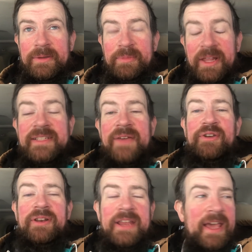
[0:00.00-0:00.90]
But let's have a
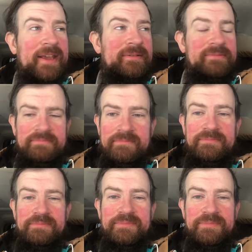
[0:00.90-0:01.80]
good day
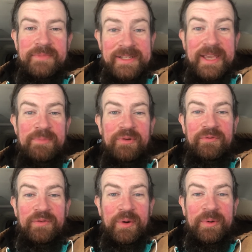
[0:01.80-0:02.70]
let's keep
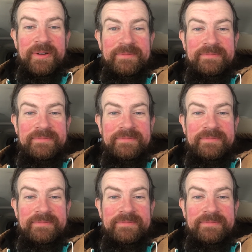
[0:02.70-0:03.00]
moving forward.